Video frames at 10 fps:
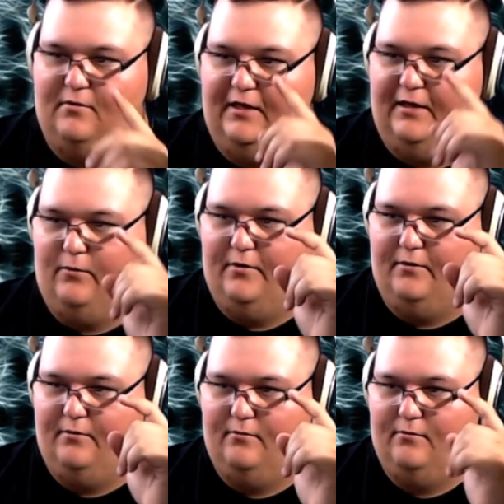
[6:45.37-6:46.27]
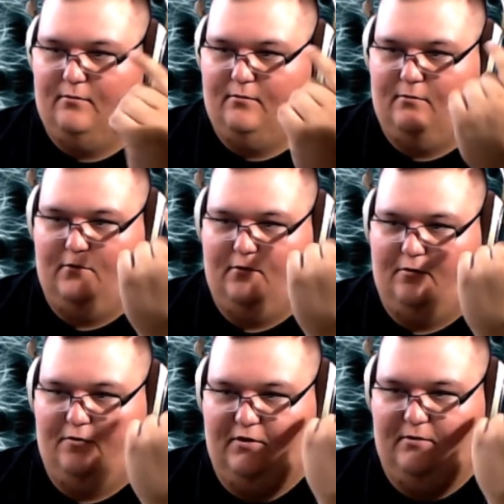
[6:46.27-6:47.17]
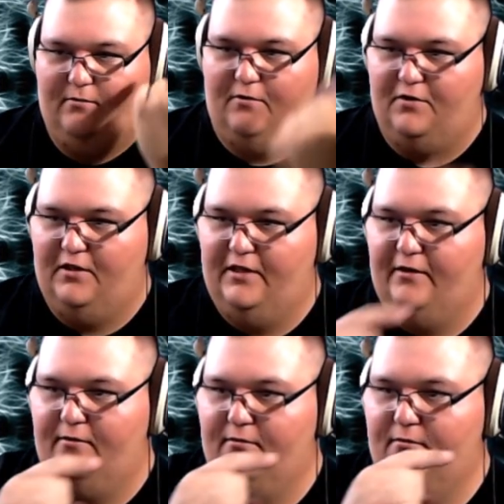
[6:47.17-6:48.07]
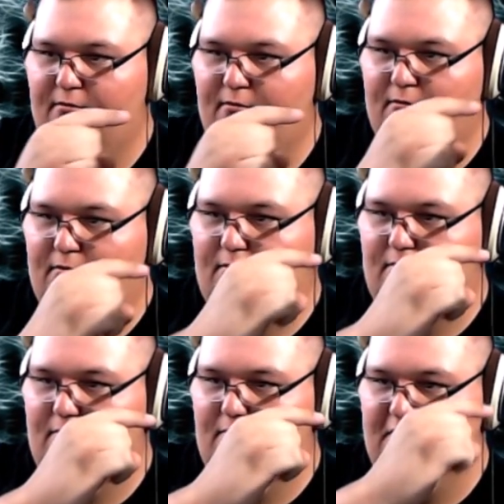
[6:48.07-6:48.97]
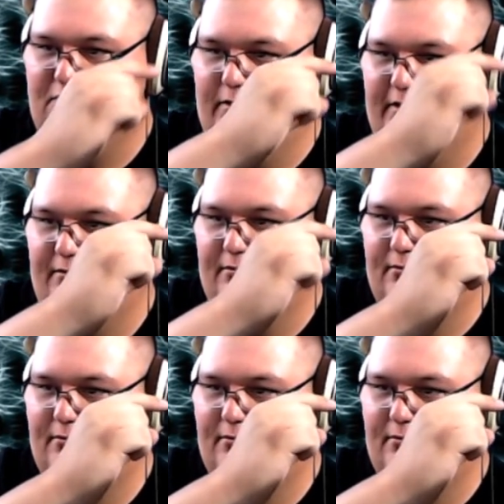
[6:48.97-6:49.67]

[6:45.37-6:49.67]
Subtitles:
that one over there, this one,